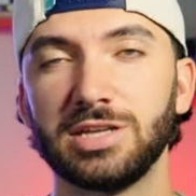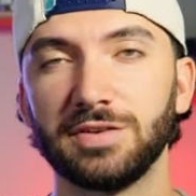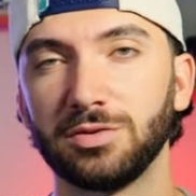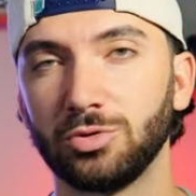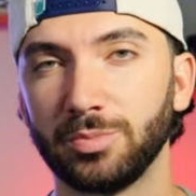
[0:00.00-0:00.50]
is
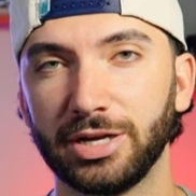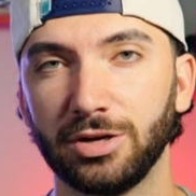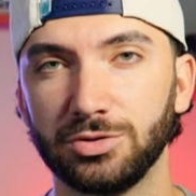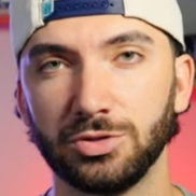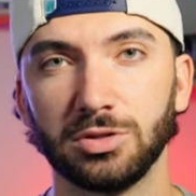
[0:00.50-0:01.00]
definitely one of my
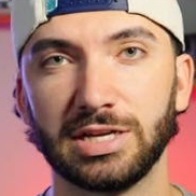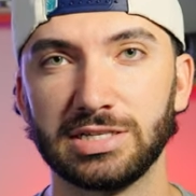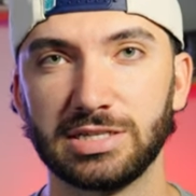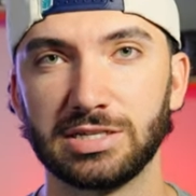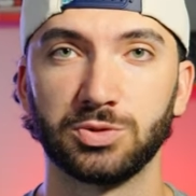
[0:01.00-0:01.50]
go-to
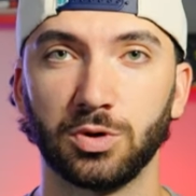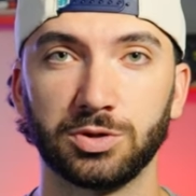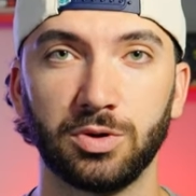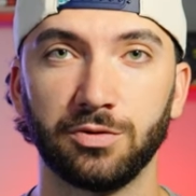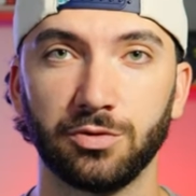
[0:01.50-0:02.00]
lenses. It's
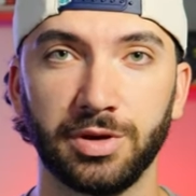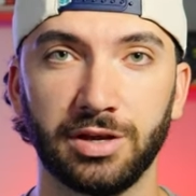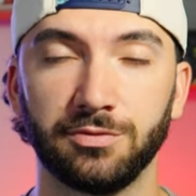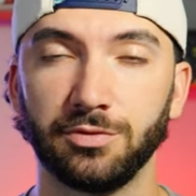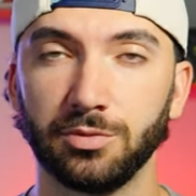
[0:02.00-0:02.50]
worked well for me
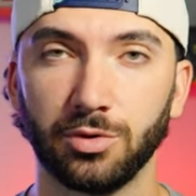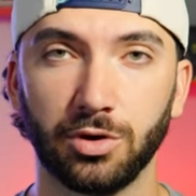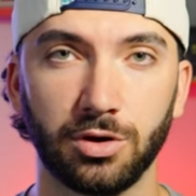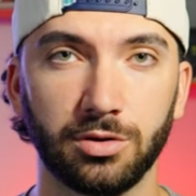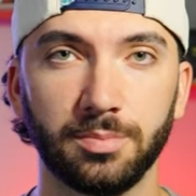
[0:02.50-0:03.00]
in
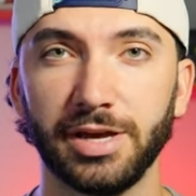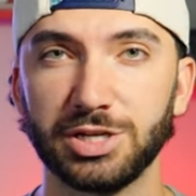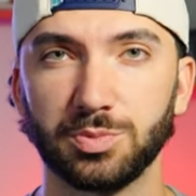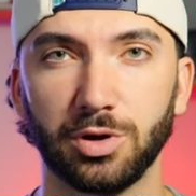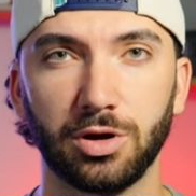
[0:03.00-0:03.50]
football,
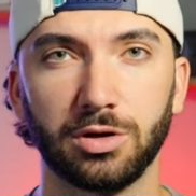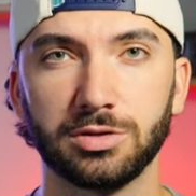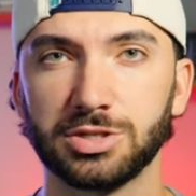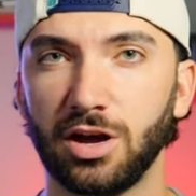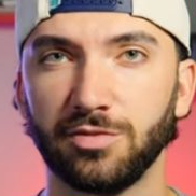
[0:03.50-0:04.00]

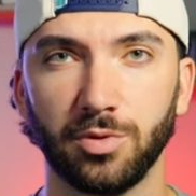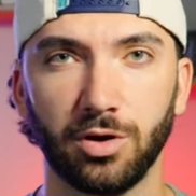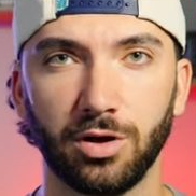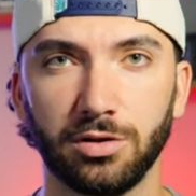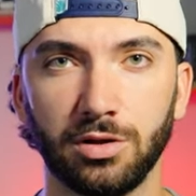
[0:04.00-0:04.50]
baseball,
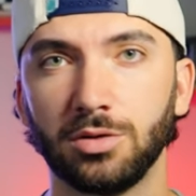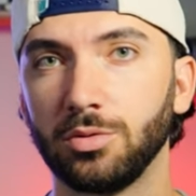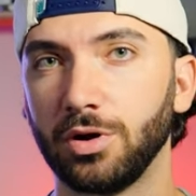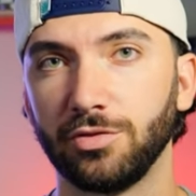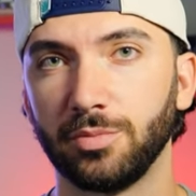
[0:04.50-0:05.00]
softball,
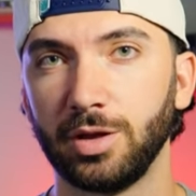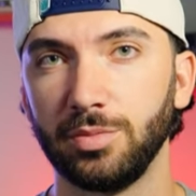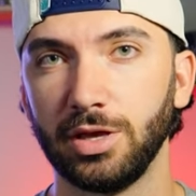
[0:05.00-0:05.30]
whatever it might